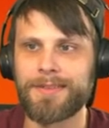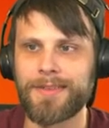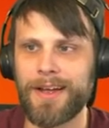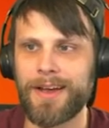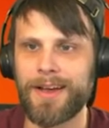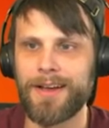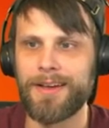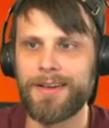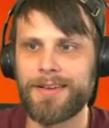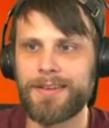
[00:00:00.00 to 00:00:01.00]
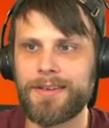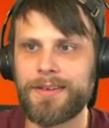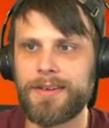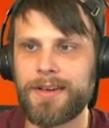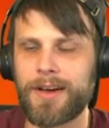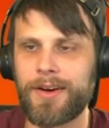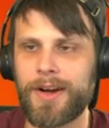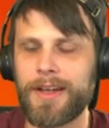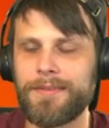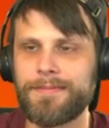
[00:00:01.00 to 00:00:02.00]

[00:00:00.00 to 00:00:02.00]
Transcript: Uh, alright.